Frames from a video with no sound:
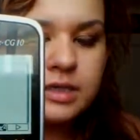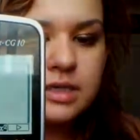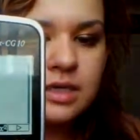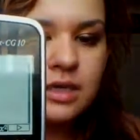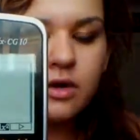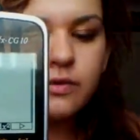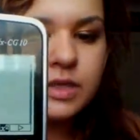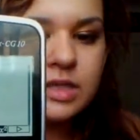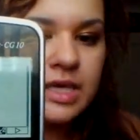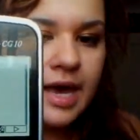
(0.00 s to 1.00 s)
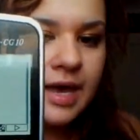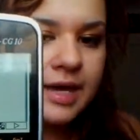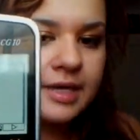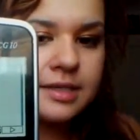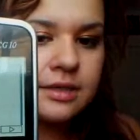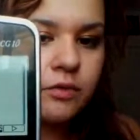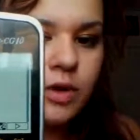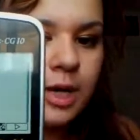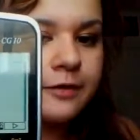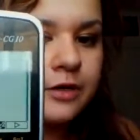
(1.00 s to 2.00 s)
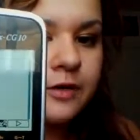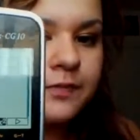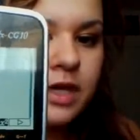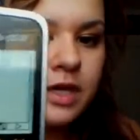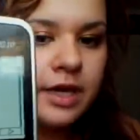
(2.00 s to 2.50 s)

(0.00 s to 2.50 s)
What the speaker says: D over DX, whatever.